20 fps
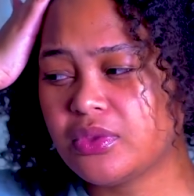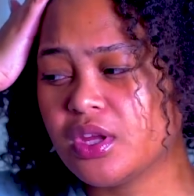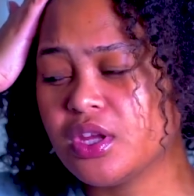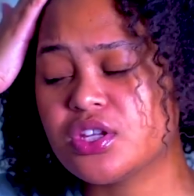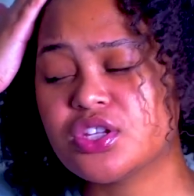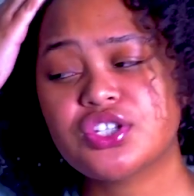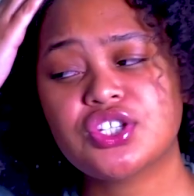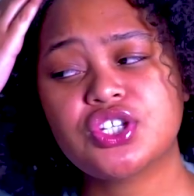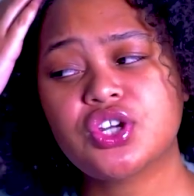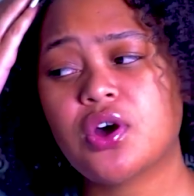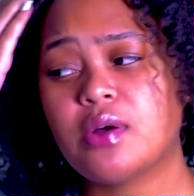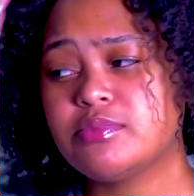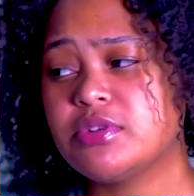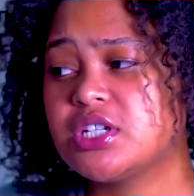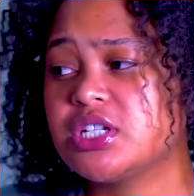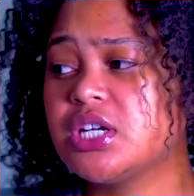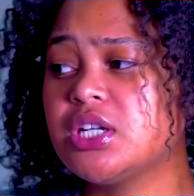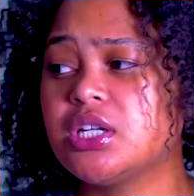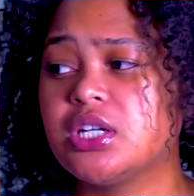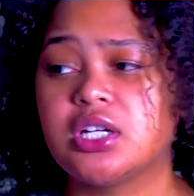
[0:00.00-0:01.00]
So I'm
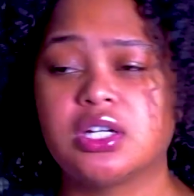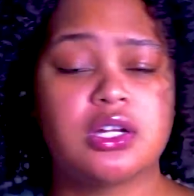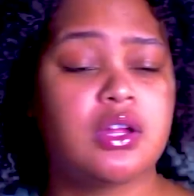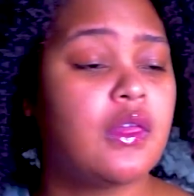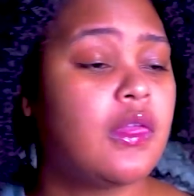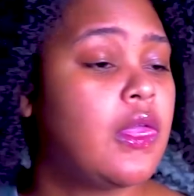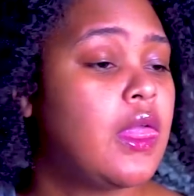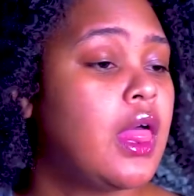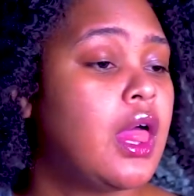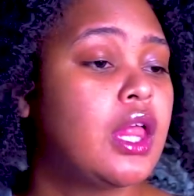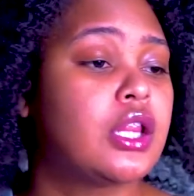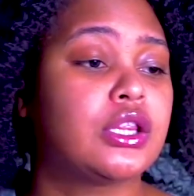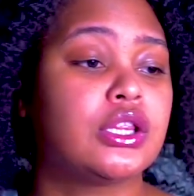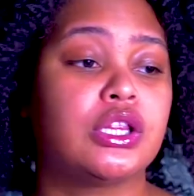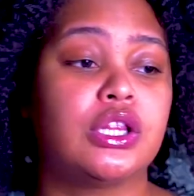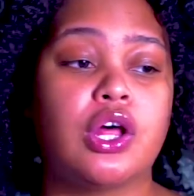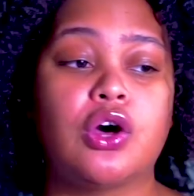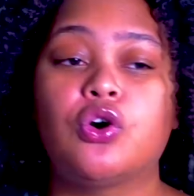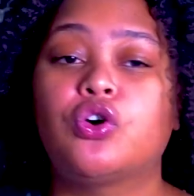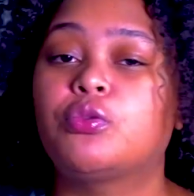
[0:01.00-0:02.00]
just going to
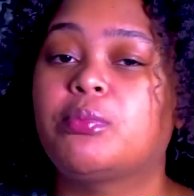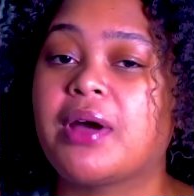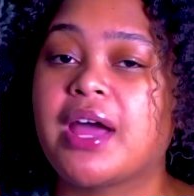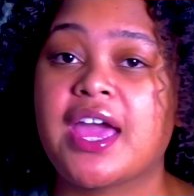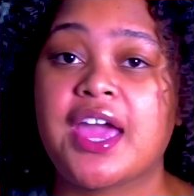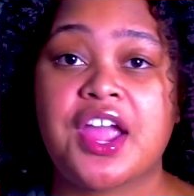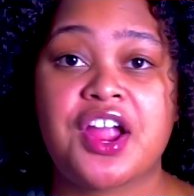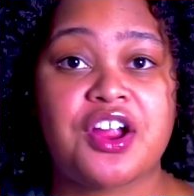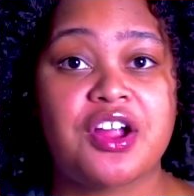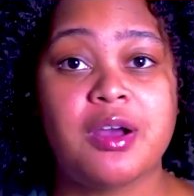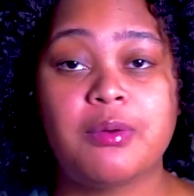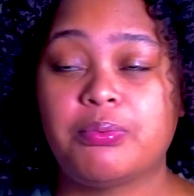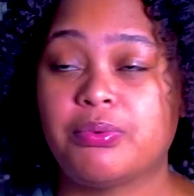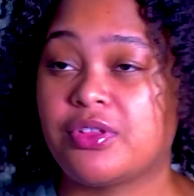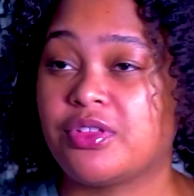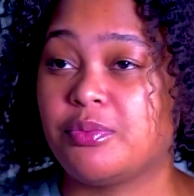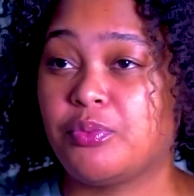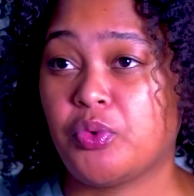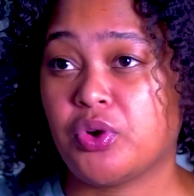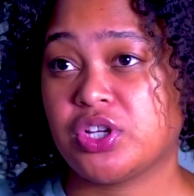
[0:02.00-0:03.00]
load my hair up
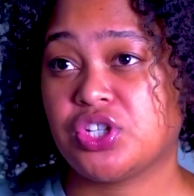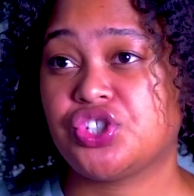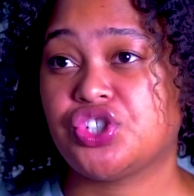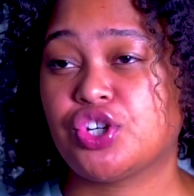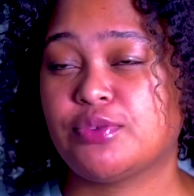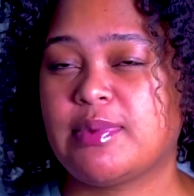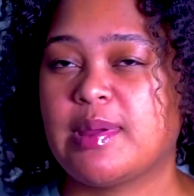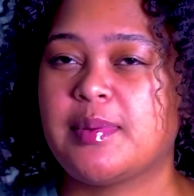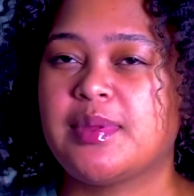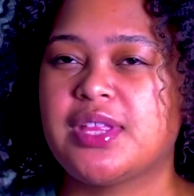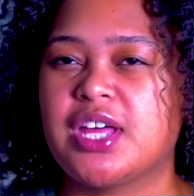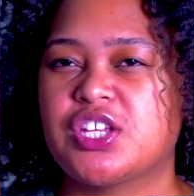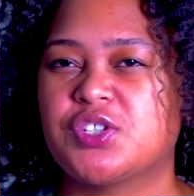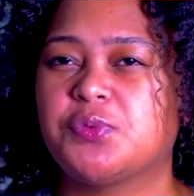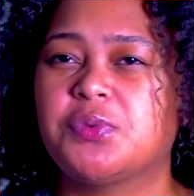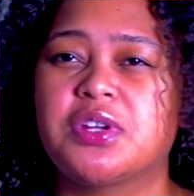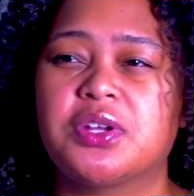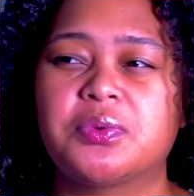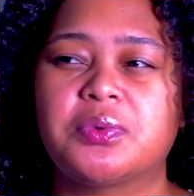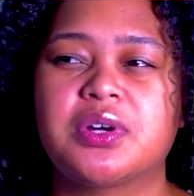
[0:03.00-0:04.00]
with moisture. Maybe that's
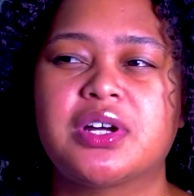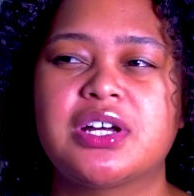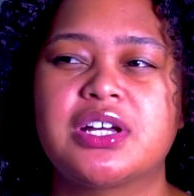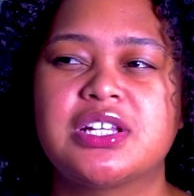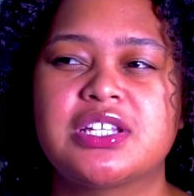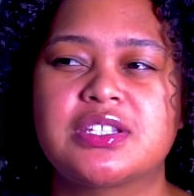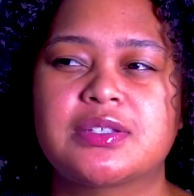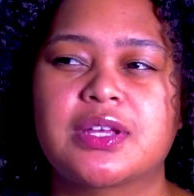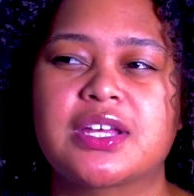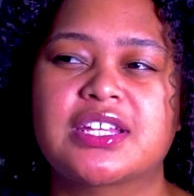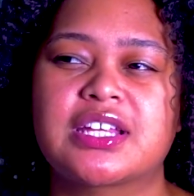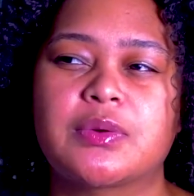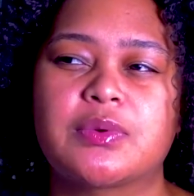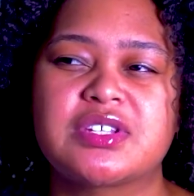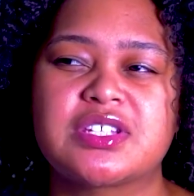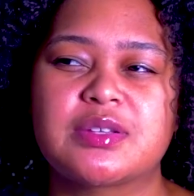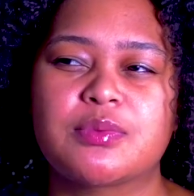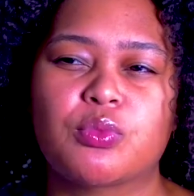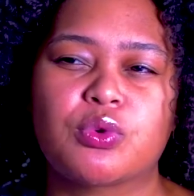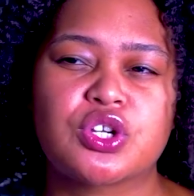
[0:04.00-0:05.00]
what it was, because I
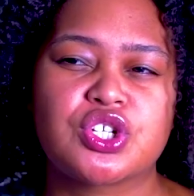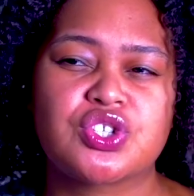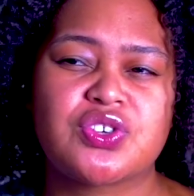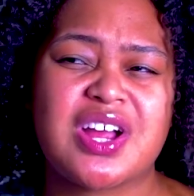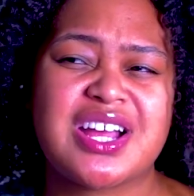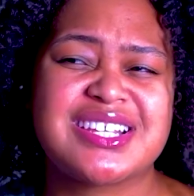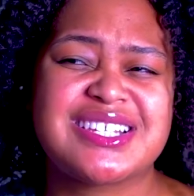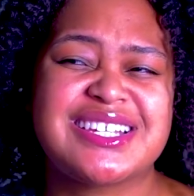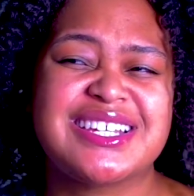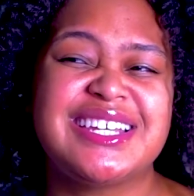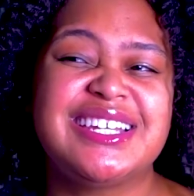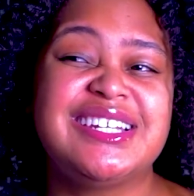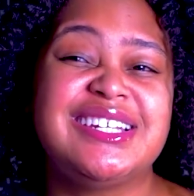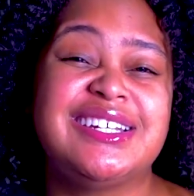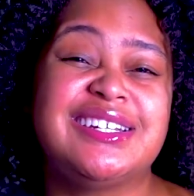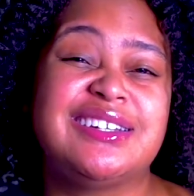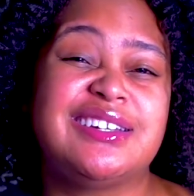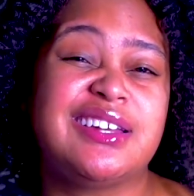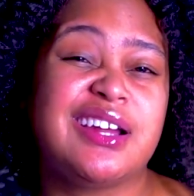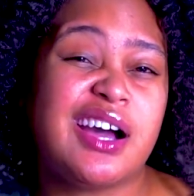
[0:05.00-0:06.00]
wasn't moisturizing
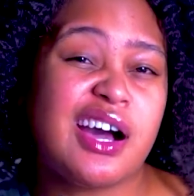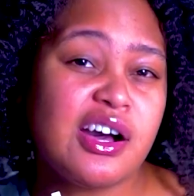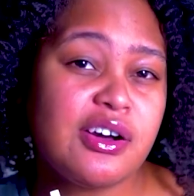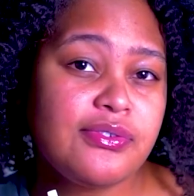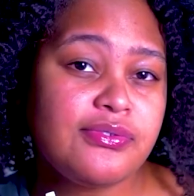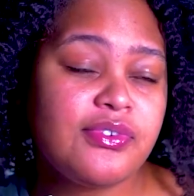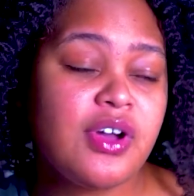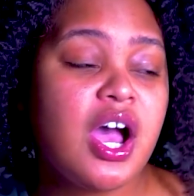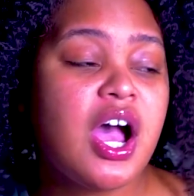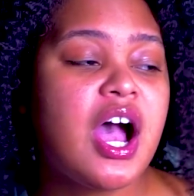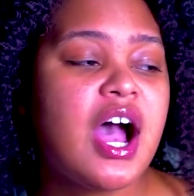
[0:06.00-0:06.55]
enough.